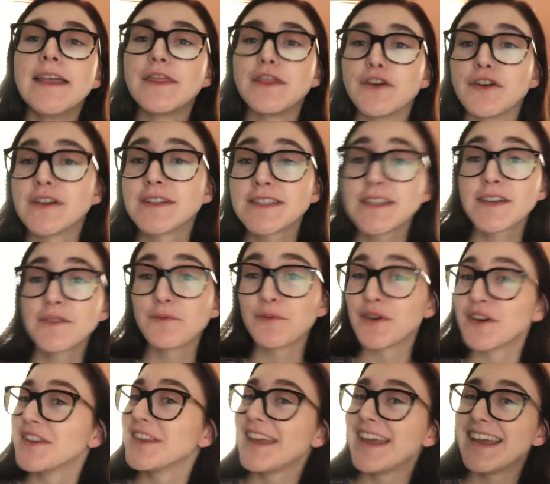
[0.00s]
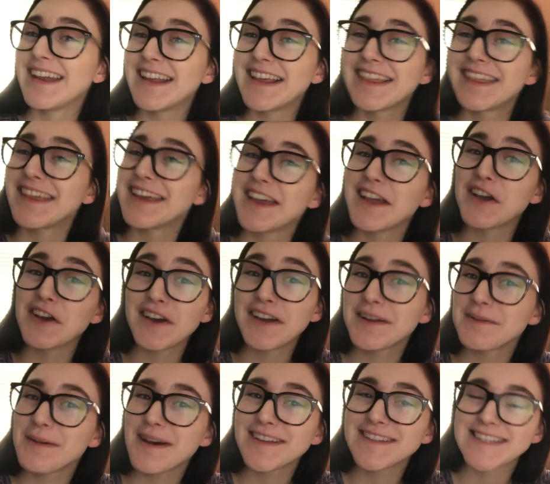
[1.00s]
There isn't really anything good
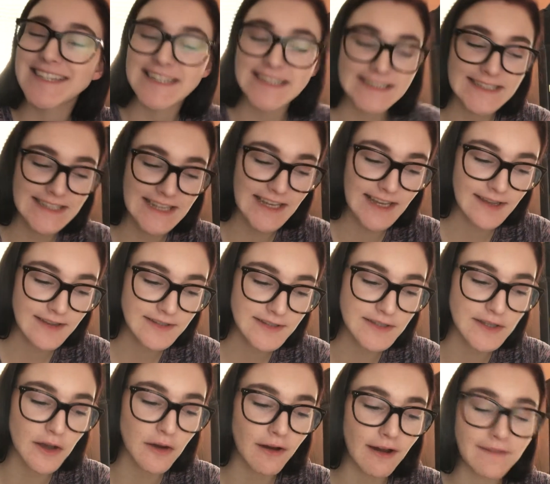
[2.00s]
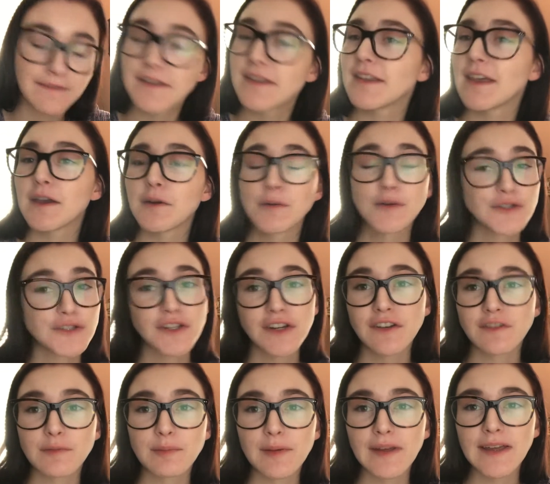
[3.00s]
about Tennessee, so I feel like we should
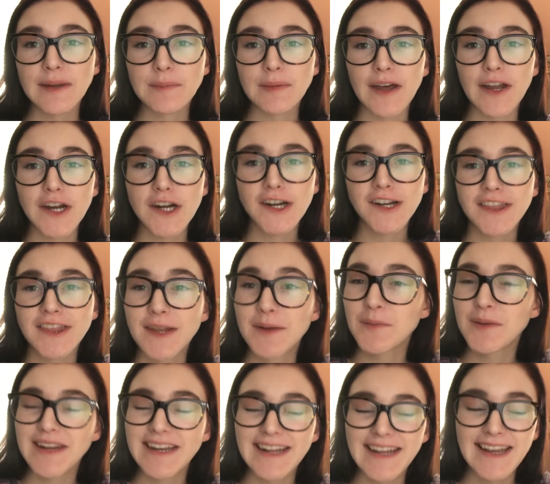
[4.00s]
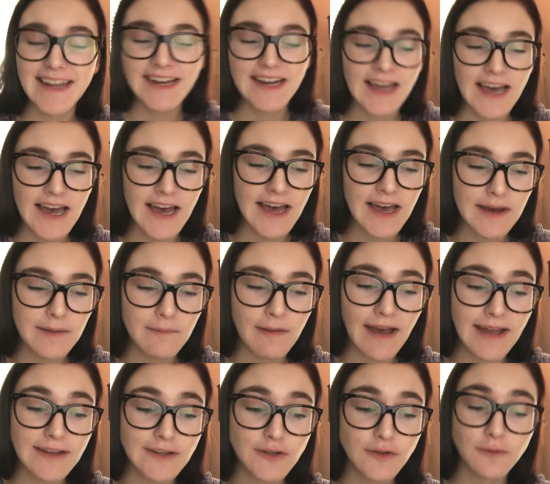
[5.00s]
have played better than we did.
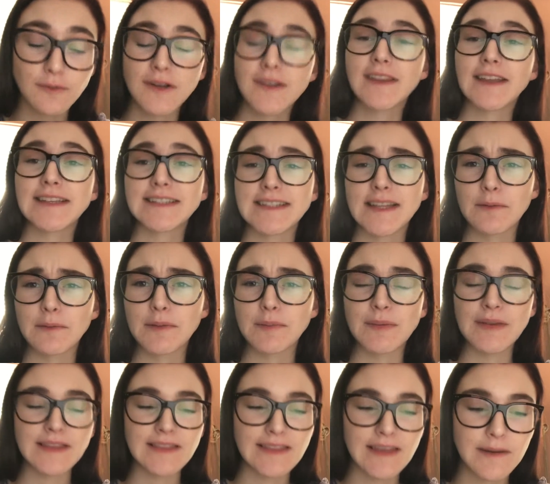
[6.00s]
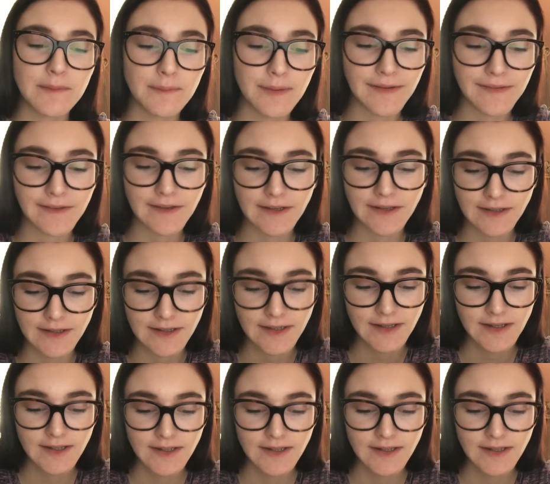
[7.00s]
I do realize that we beat them by like